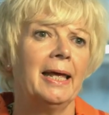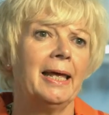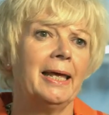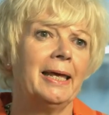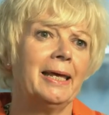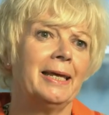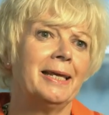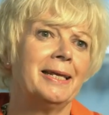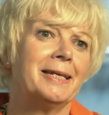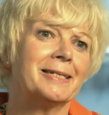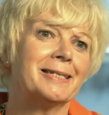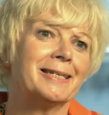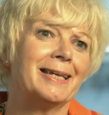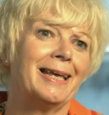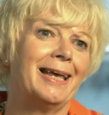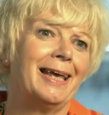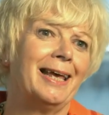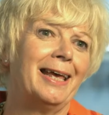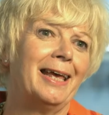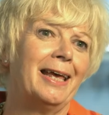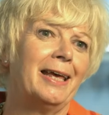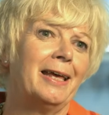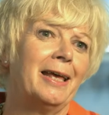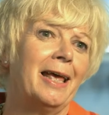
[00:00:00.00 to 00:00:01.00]
it
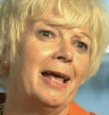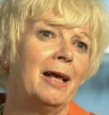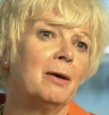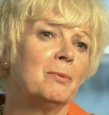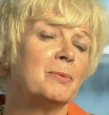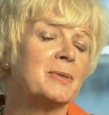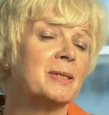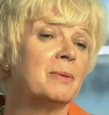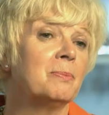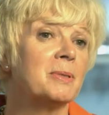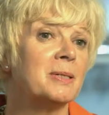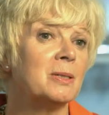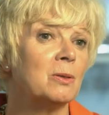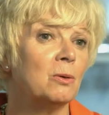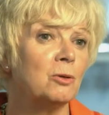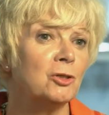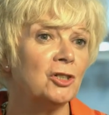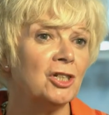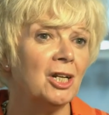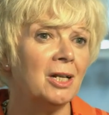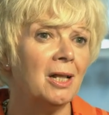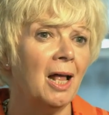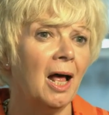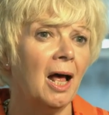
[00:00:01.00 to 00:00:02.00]
uh, helps them
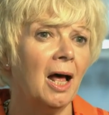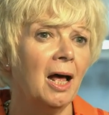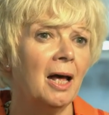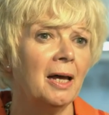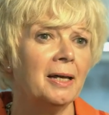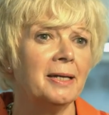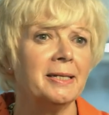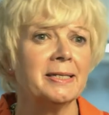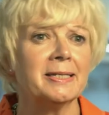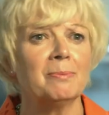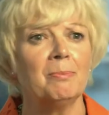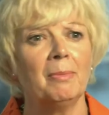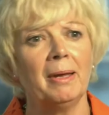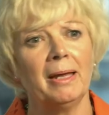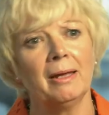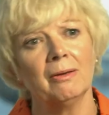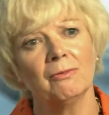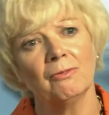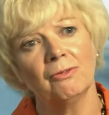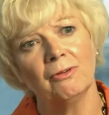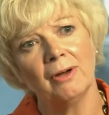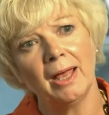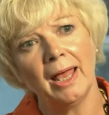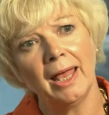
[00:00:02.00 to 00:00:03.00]
socialise,
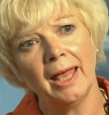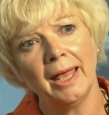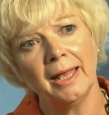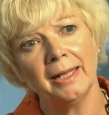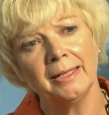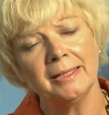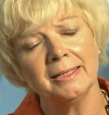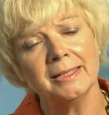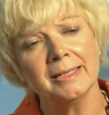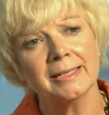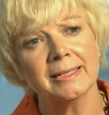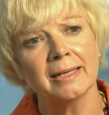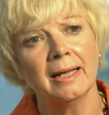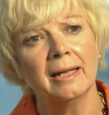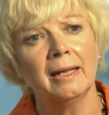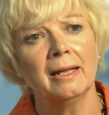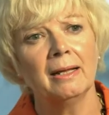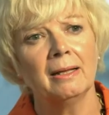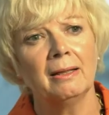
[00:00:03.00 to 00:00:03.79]
make friends,